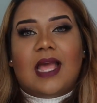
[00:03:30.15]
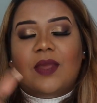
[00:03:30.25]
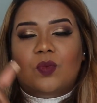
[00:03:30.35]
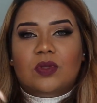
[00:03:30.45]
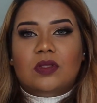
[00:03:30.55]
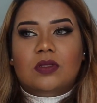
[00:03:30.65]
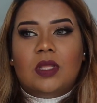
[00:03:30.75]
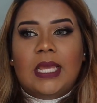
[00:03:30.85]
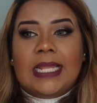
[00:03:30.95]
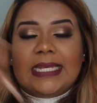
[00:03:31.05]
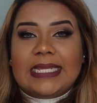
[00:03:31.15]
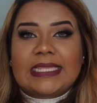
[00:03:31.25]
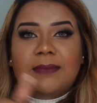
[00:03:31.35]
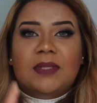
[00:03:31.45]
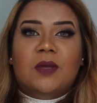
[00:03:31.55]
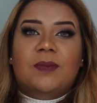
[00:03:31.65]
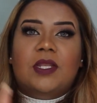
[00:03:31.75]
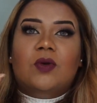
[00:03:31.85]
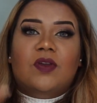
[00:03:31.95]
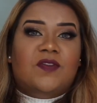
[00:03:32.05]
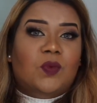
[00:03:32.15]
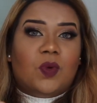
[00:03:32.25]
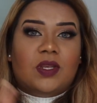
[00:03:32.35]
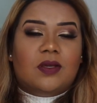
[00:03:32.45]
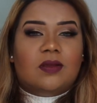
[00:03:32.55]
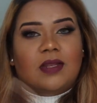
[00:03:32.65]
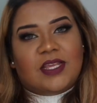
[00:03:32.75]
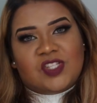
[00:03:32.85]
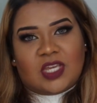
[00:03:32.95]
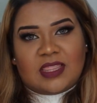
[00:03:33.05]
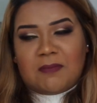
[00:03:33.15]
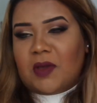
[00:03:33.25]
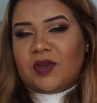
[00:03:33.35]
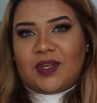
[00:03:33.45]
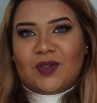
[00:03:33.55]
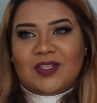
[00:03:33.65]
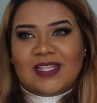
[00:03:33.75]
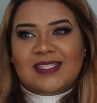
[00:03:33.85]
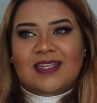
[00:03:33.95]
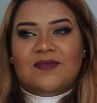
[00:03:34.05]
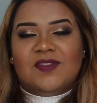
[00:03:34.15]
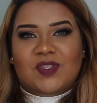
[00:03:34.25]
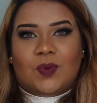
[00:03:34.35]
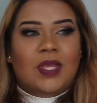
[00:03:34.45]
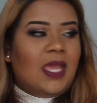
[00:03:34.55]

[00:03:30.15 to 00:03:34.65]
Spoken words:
I will link them down below if you wanna like check them out and all that stuff. So